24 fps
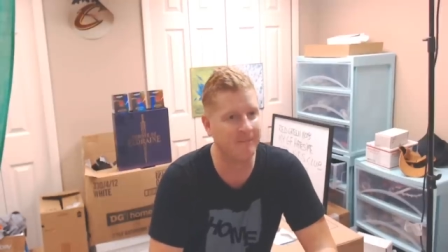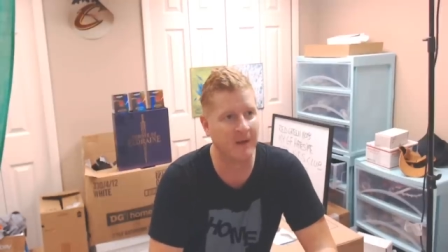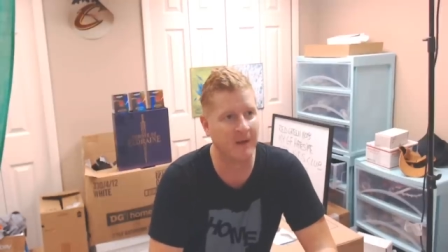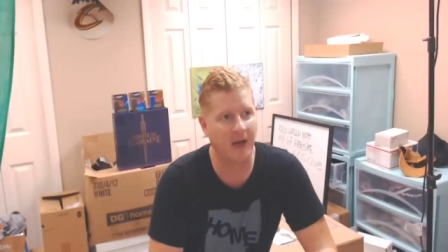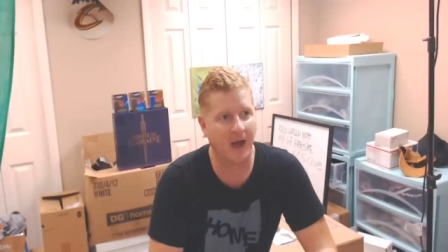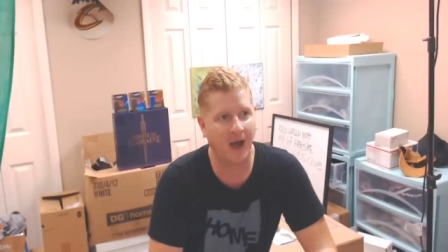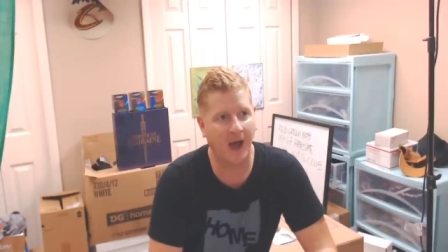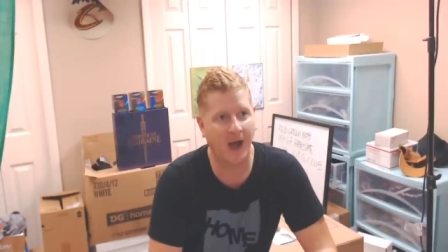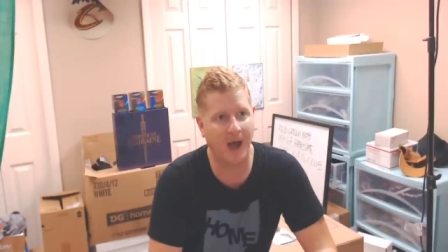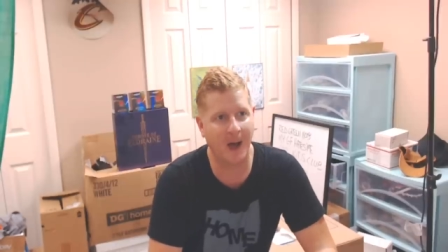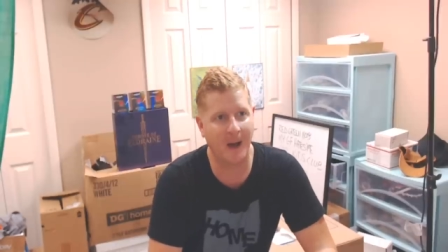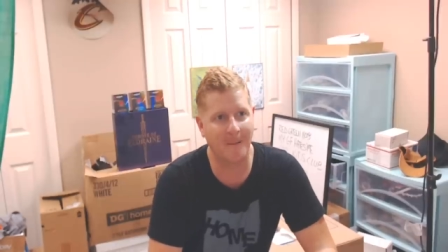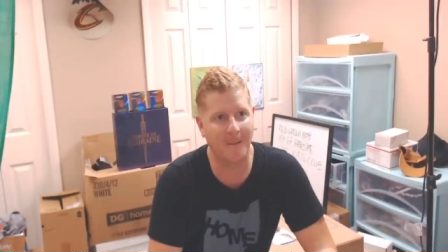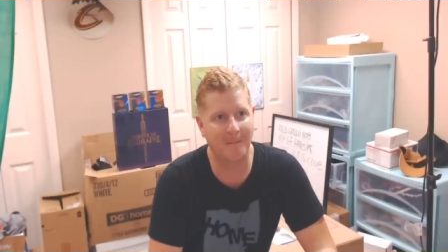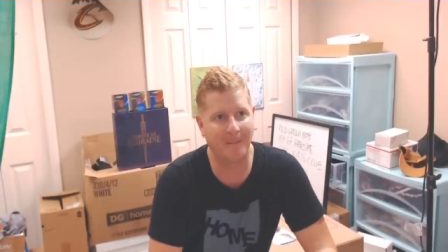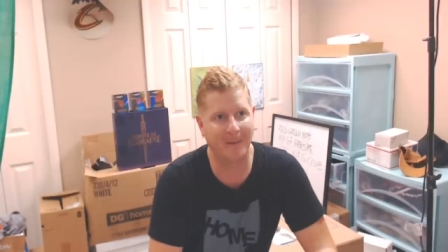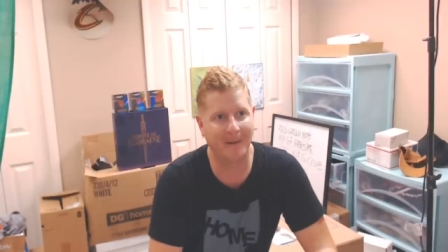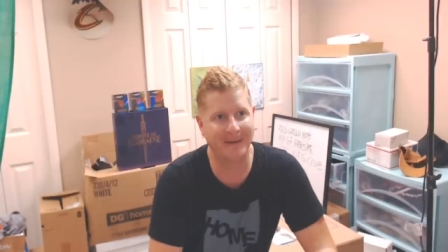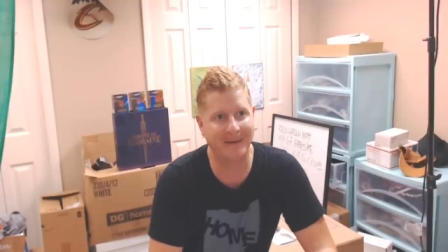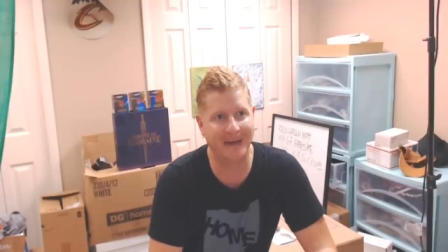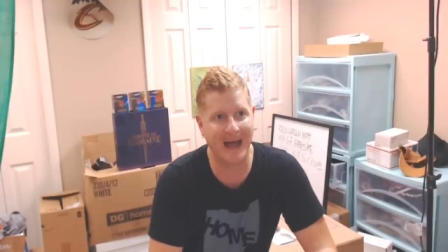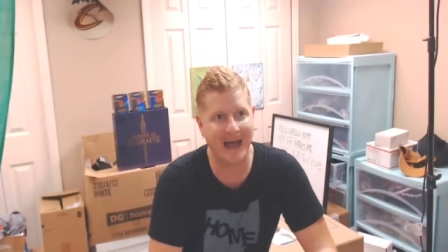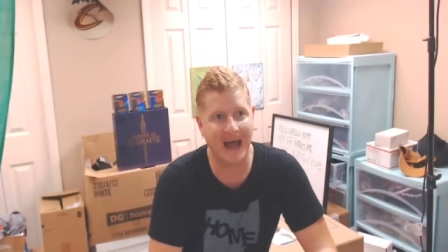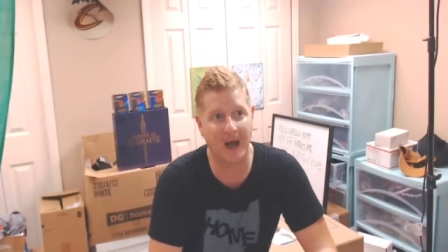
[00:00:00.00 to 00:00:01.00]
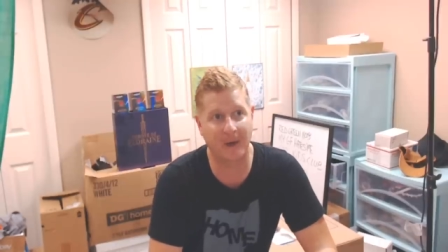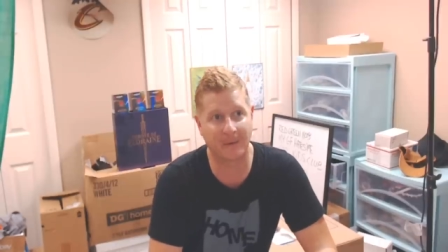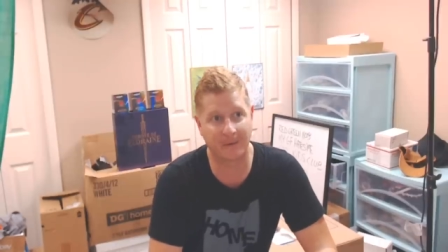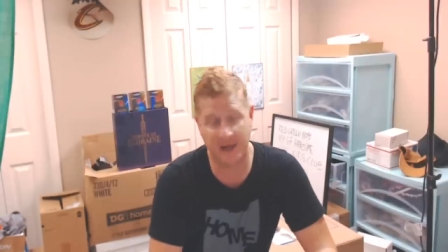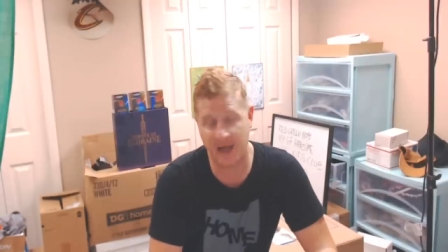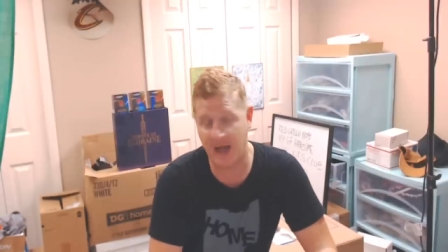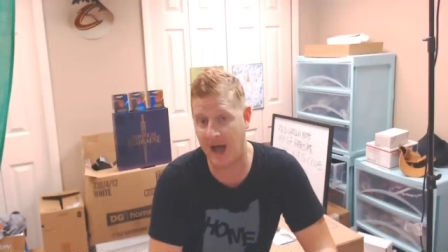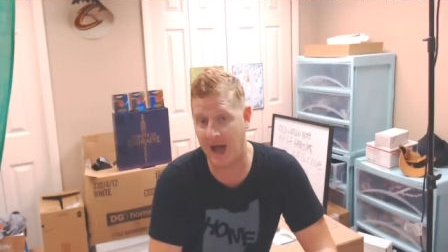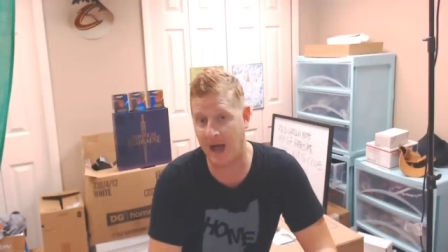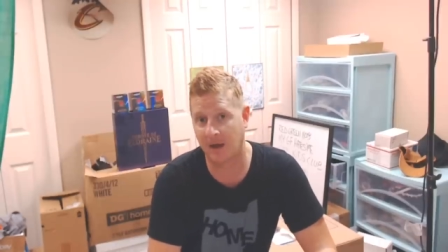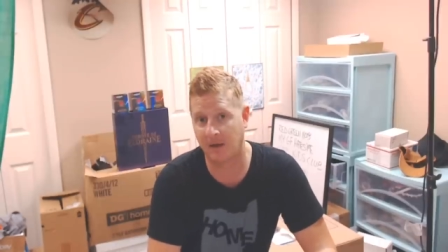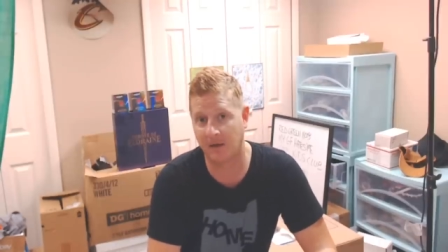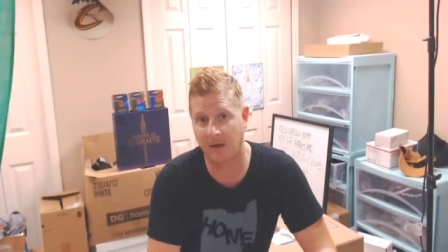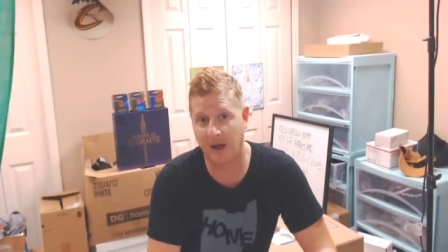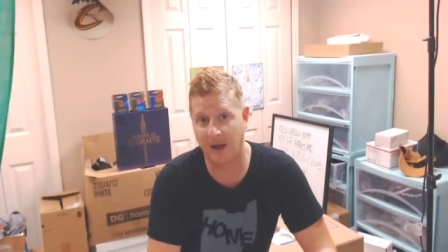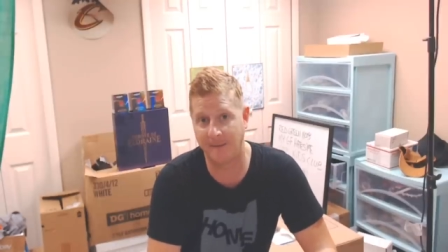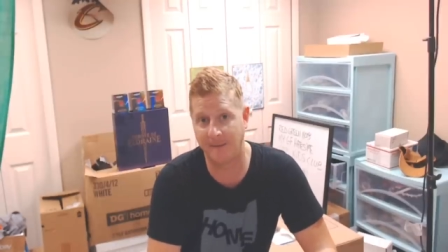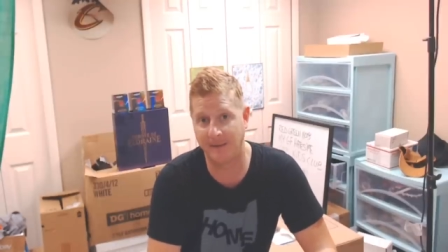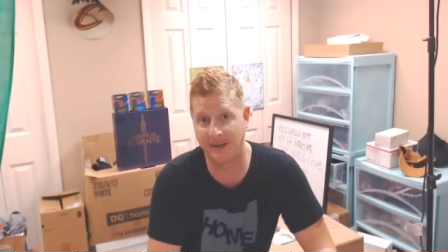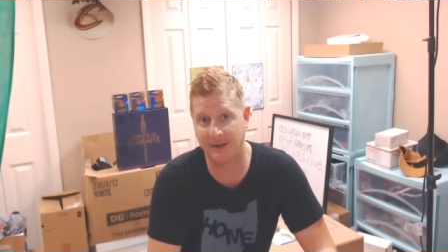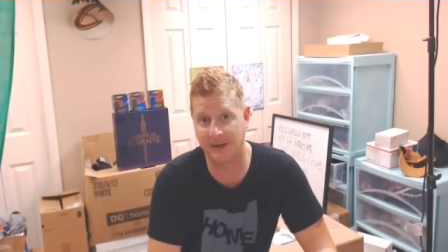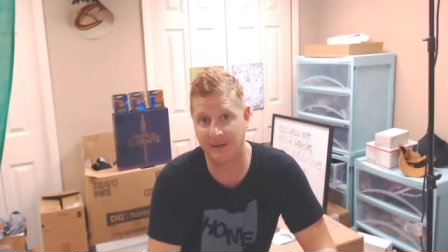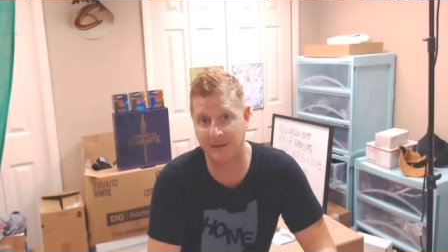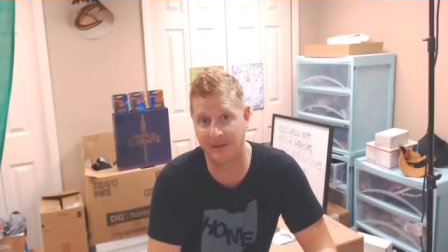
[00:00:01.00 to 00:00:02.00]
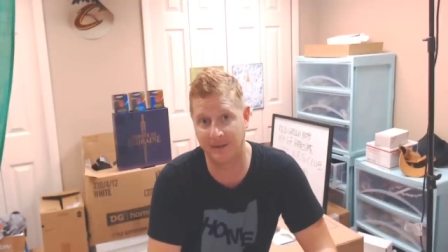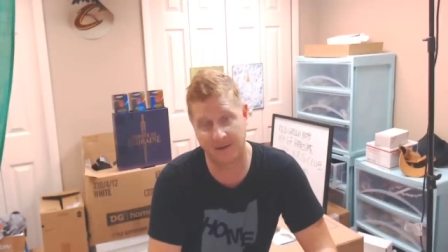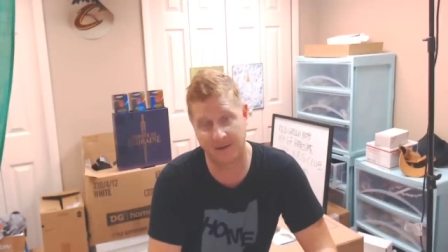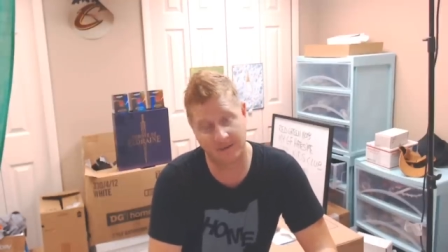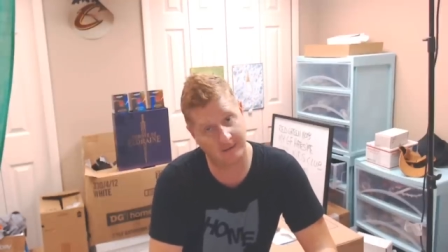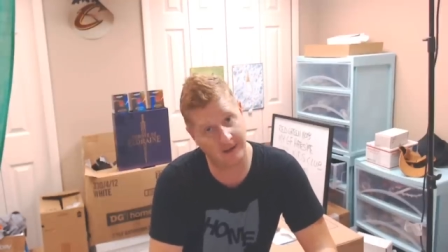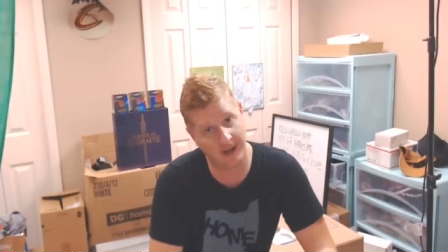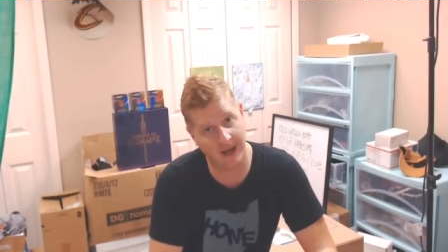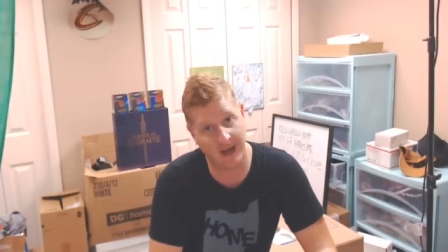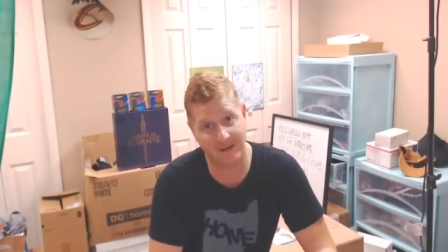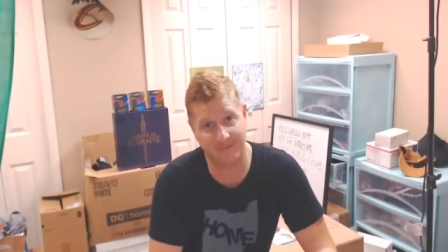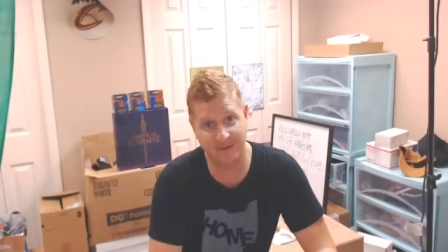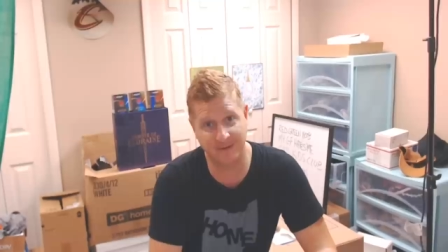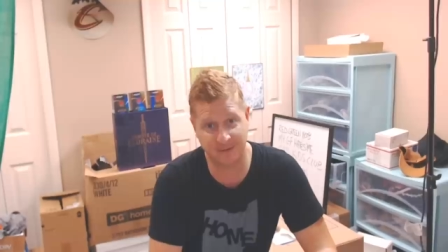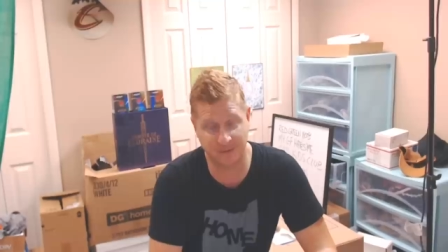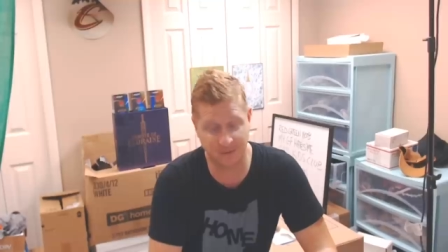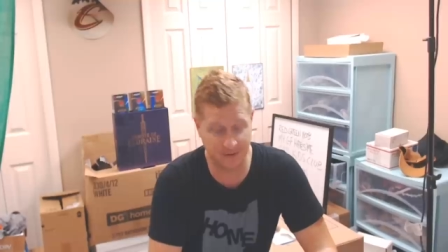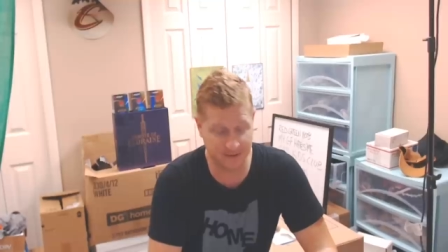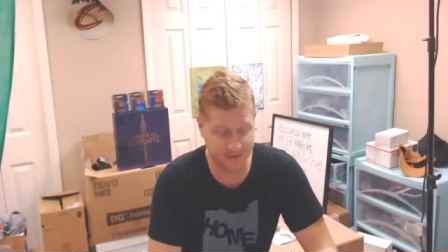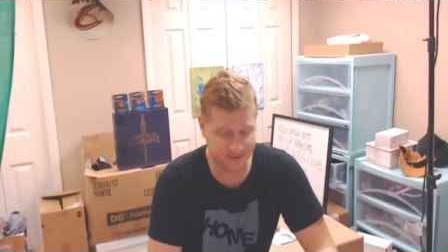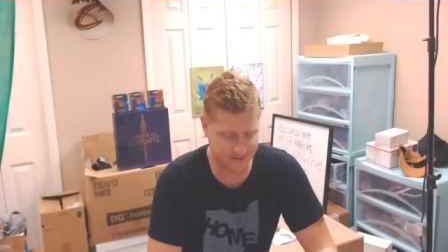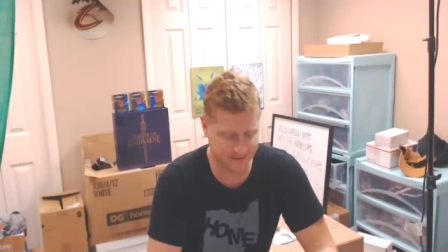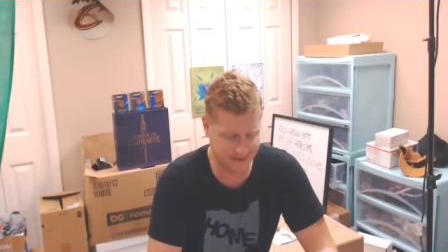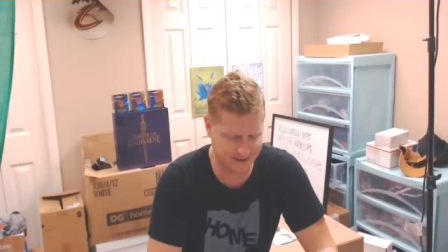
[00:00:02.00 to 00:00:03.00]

Uh, but now, yeah, I mean, obvious reasons.